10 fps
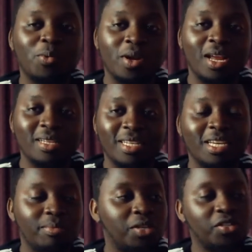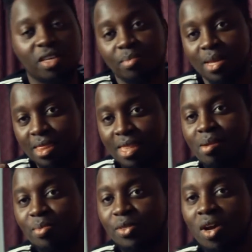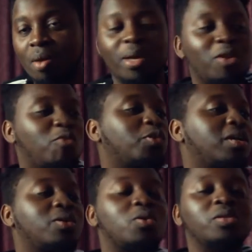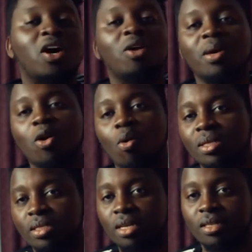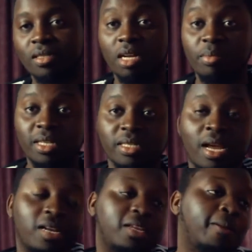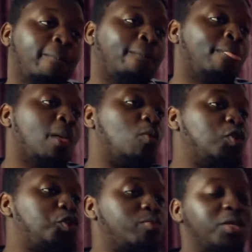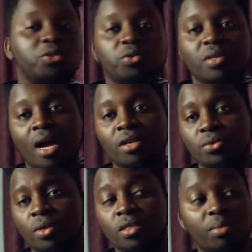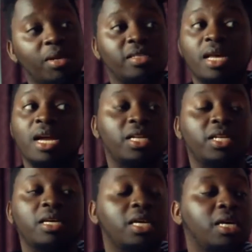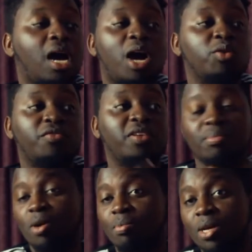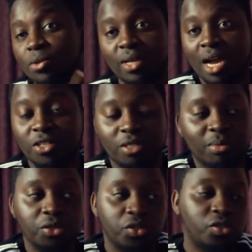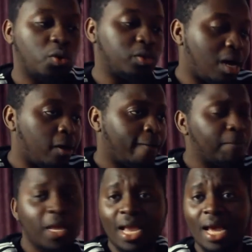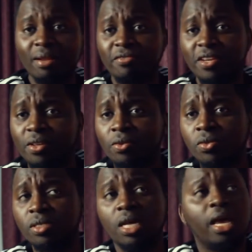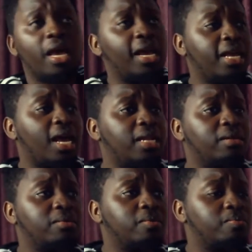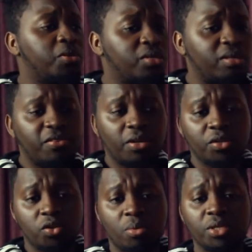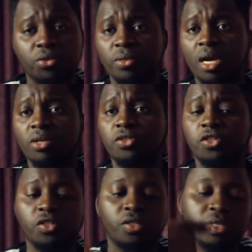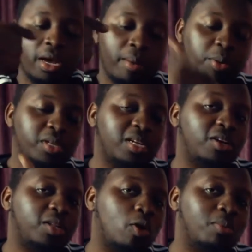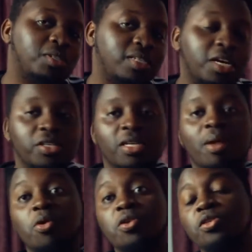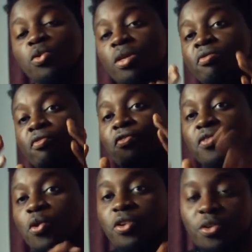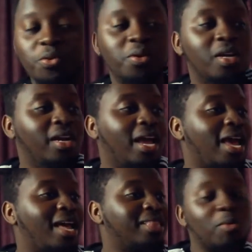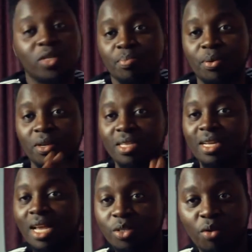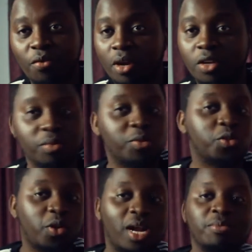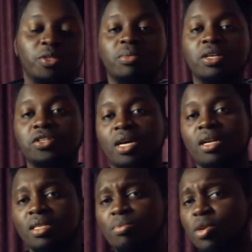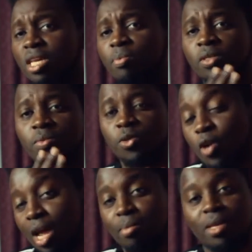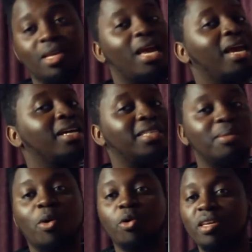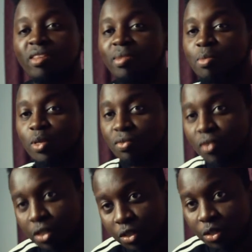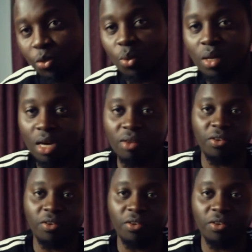what I did, man, just give me a thumbs up. And don't forget, go down in my comment section, tell me exactly what you want me to react to, and tell me exactly how you feel about my reaction, man. Just go down. Any kind of videos, any kind of music videos you want me to react to, just put it down in the comment section and I'm gonna do it for you. And the most important thing, guys, don't forget to subscribe to my channel. The more you keep on subscribing, the more you give me the motivation to do a lot